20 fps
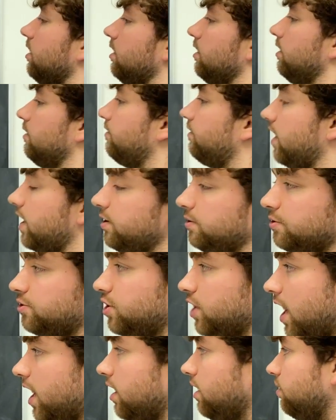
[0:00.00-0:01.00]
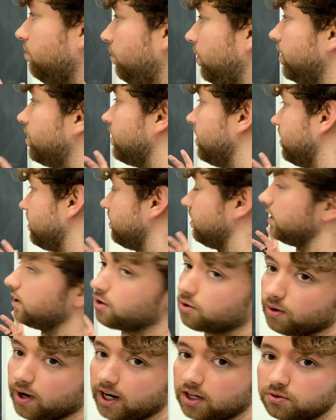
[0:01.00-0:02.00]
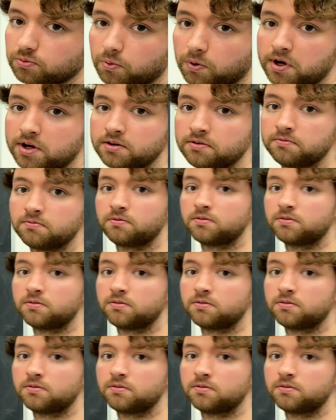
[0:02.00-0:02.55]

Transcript: the final check, which is the correct one.